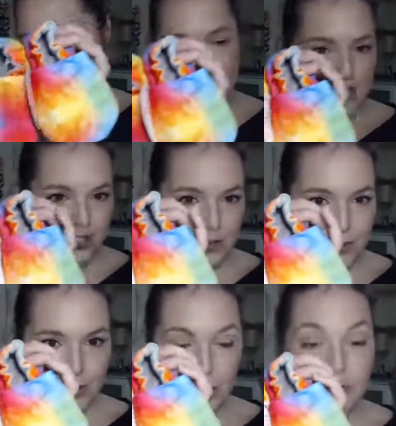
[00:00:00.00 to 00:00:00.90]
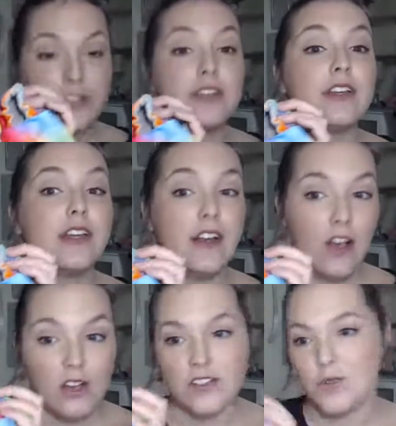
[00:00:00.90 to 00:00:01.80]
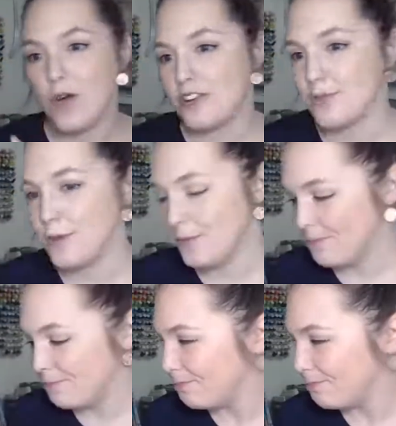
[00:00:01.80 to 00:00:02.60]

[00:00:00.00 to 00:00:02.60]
fun, super bold, also washable.